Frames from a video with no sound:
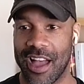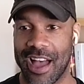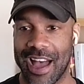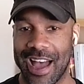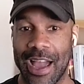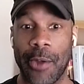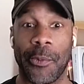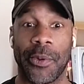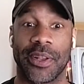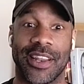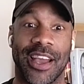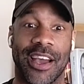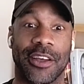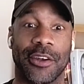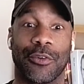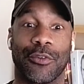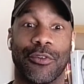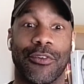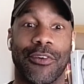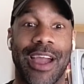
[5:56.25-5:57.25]
I went down
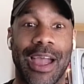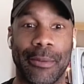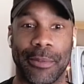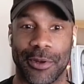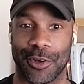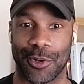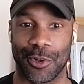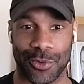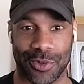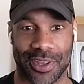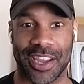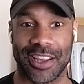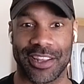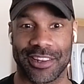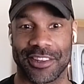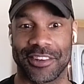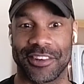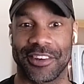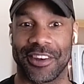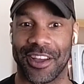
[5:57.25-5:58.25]
a rabbit hole,
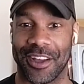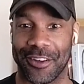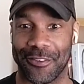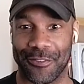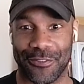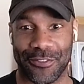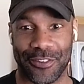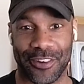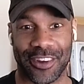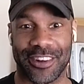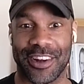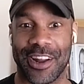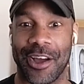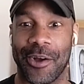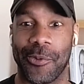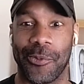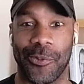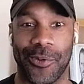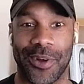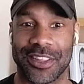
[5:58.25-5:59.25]
Caitlin, of figuring
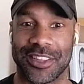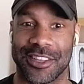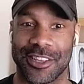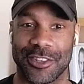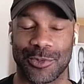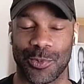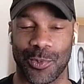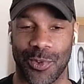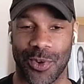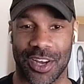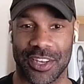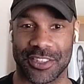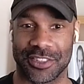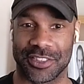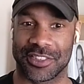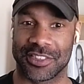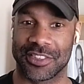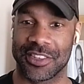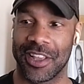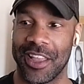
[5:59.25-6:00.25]
out what this
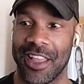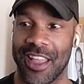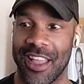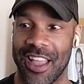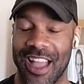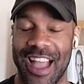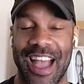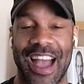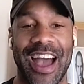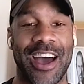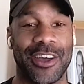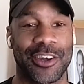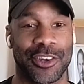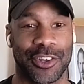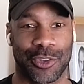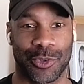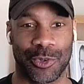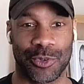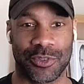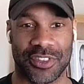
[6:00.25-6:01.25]
was, how to
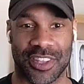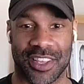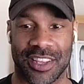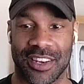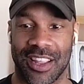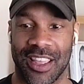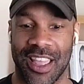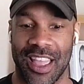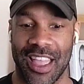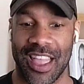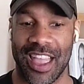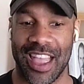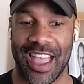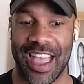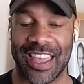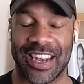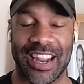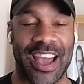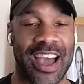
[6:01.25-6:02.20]
use it. And